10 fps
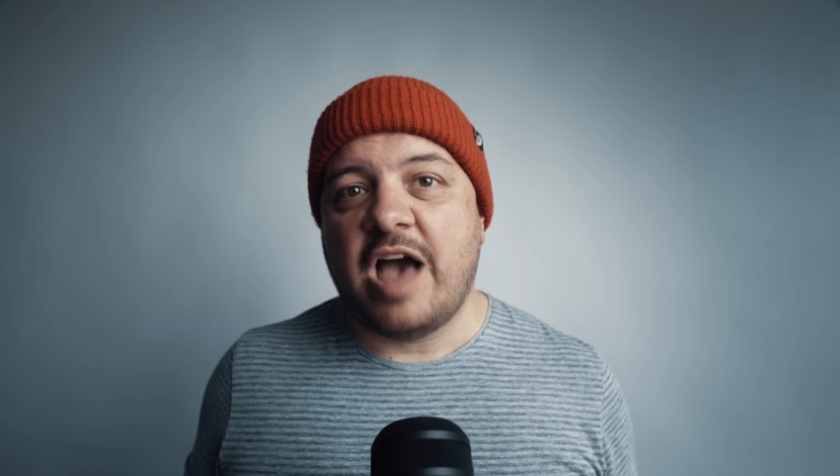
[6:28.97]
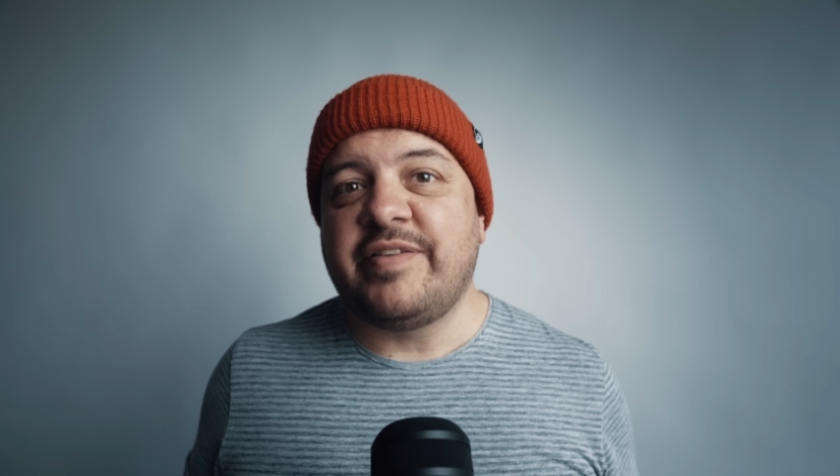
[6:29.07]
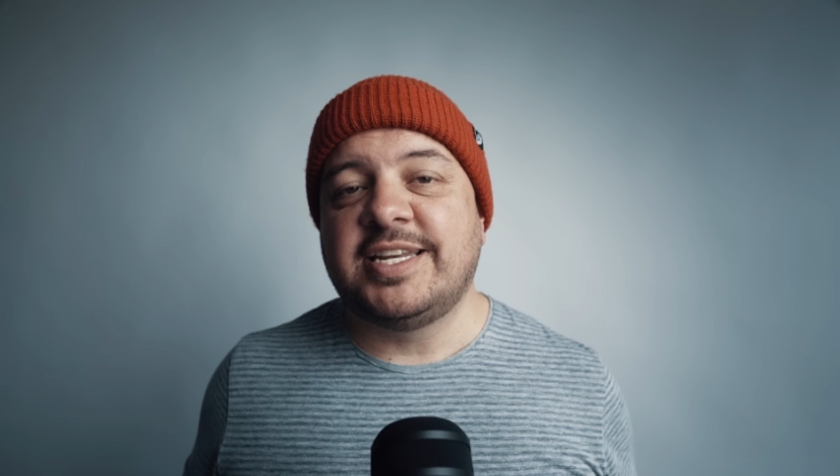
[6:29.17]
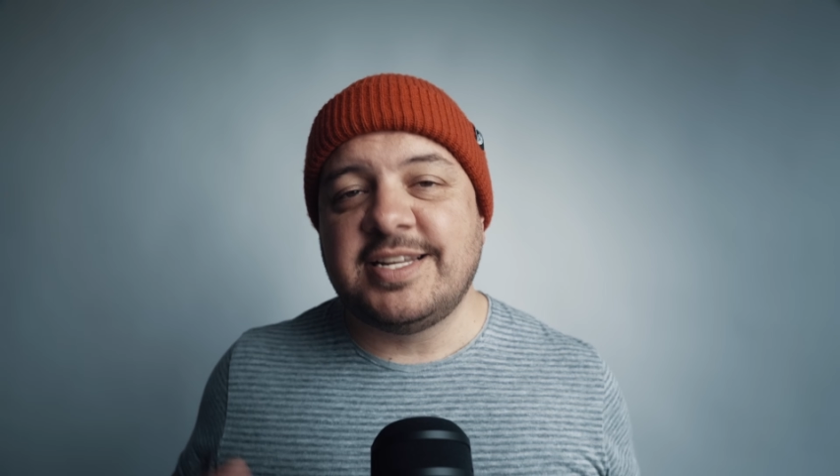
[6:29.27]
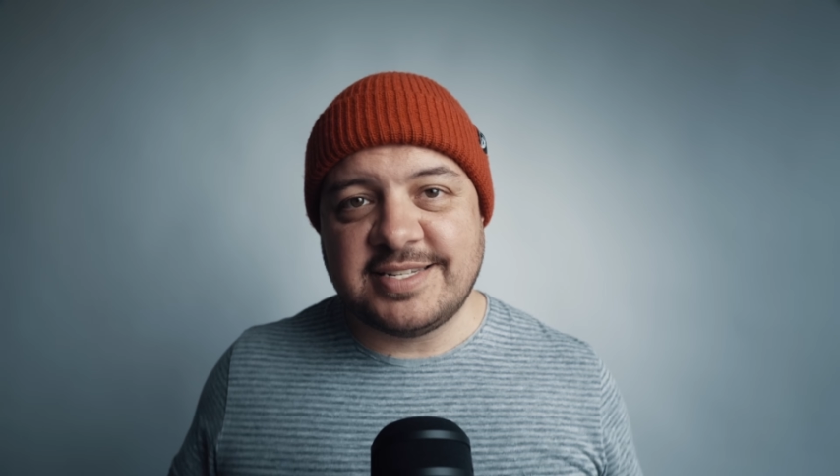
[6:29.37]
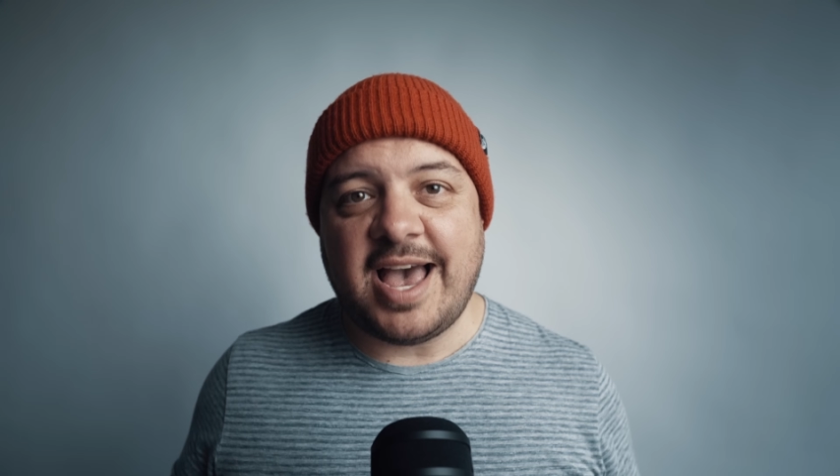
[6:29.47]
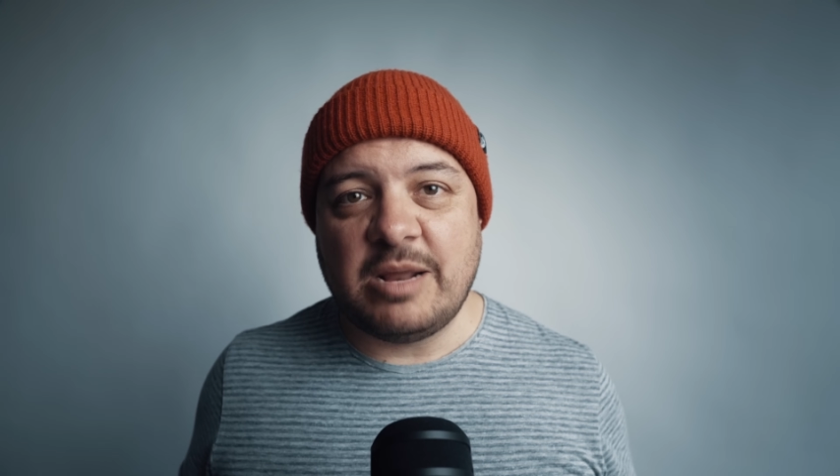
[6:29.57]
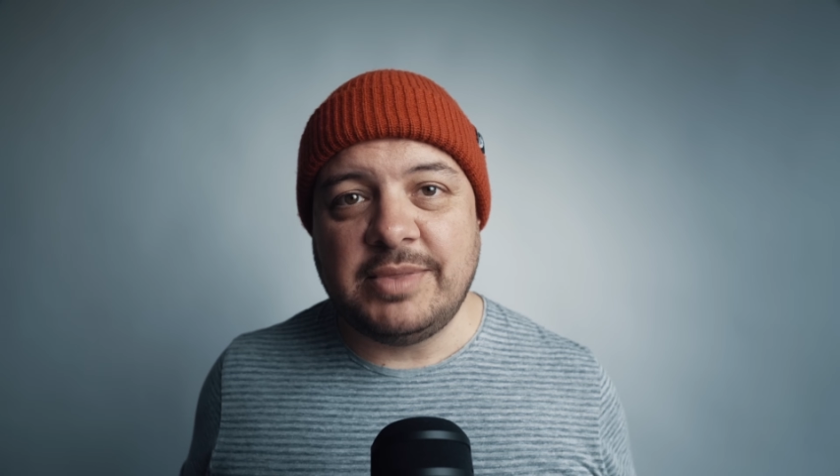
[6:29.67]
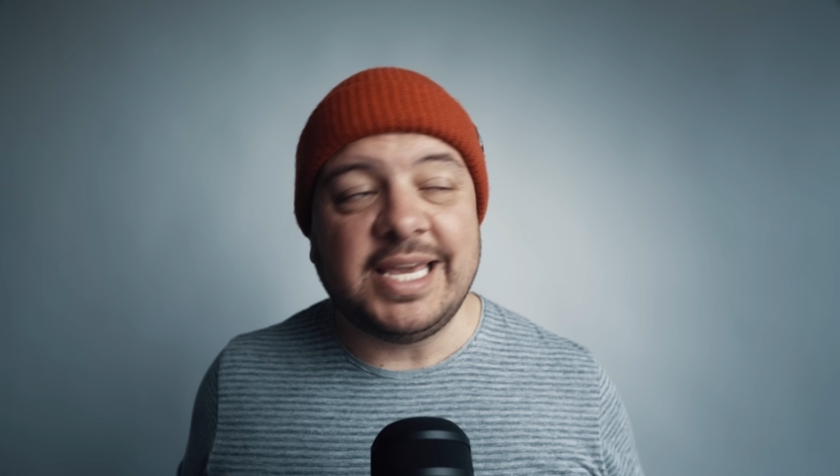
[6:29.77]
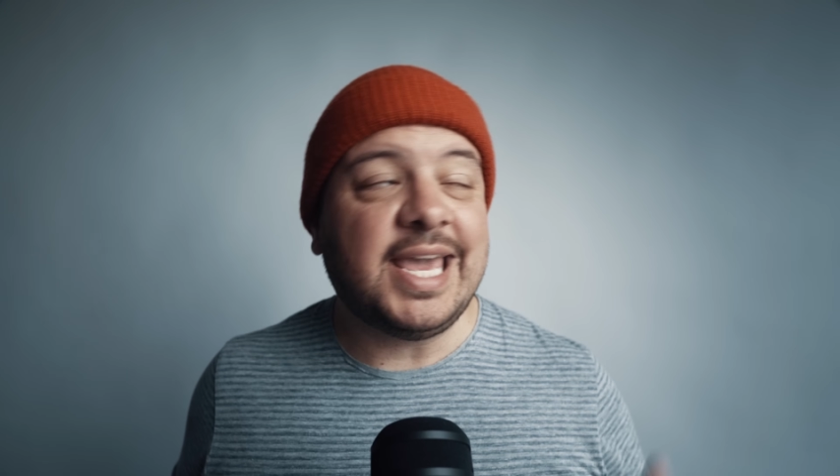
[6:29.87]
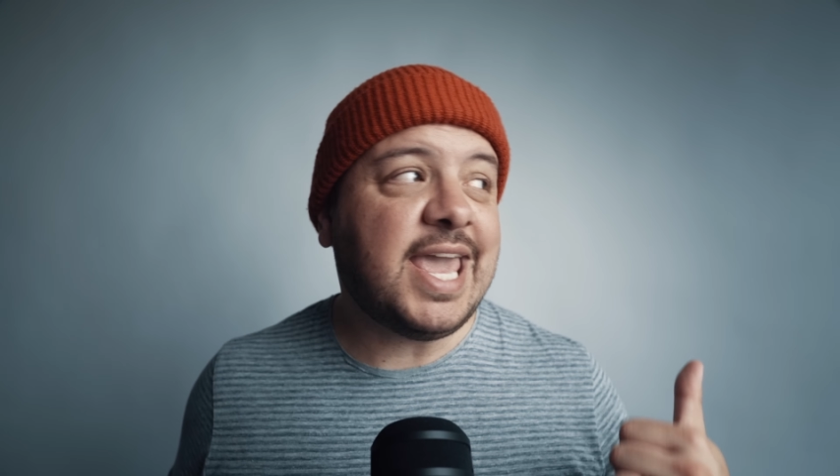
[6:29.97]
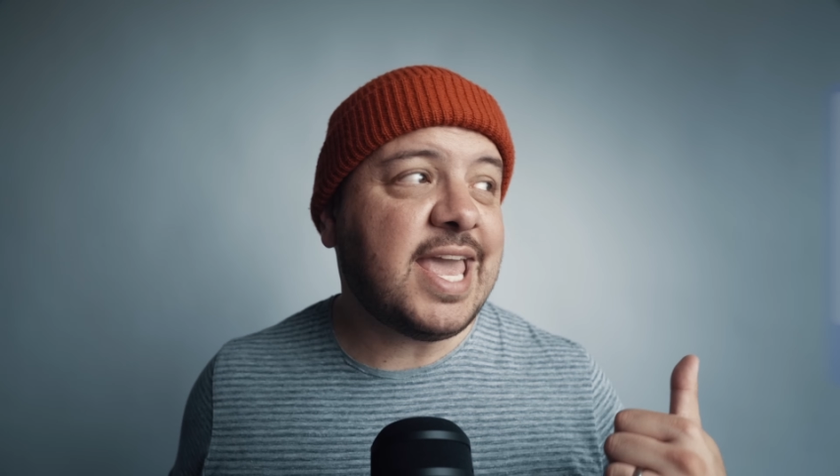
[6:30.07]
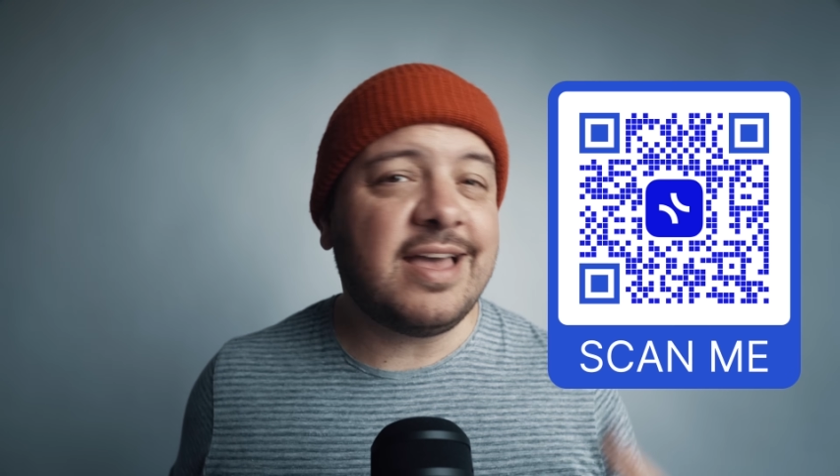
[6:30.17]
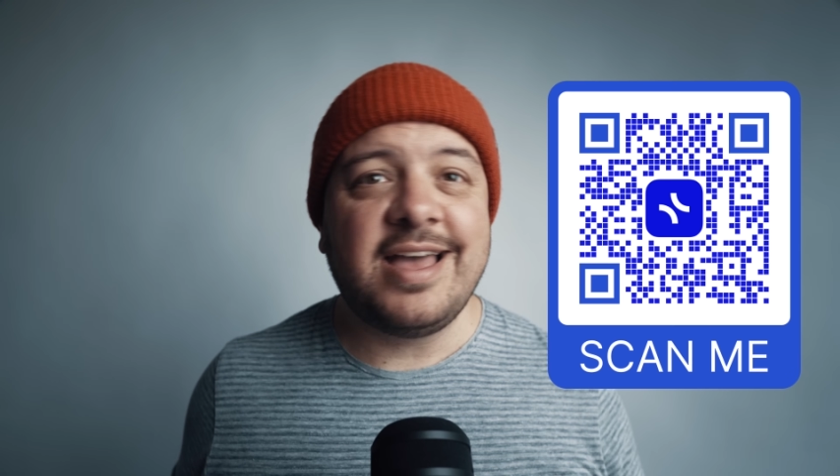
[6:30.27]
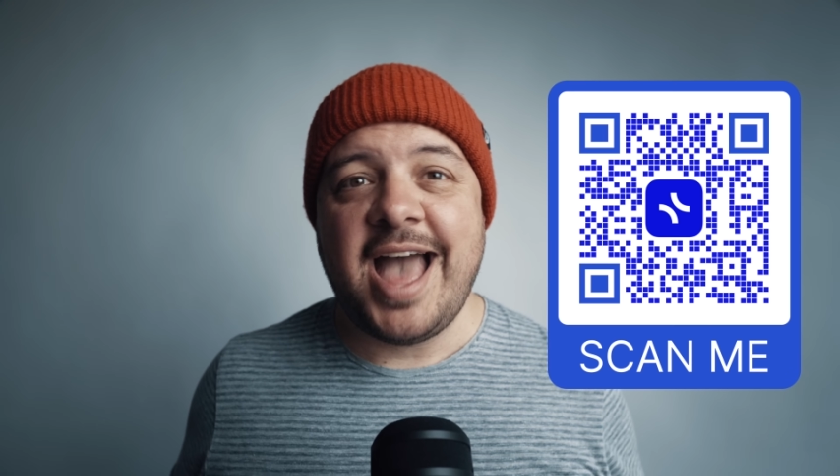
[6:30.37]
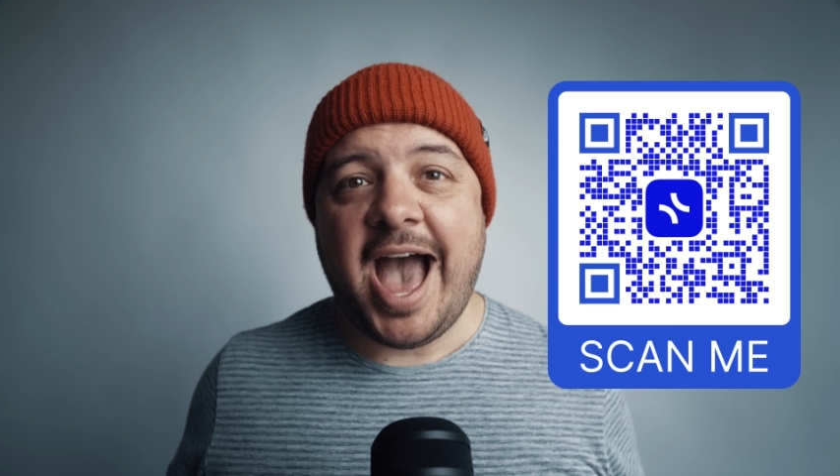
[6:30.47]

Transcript: I've added a sign up link here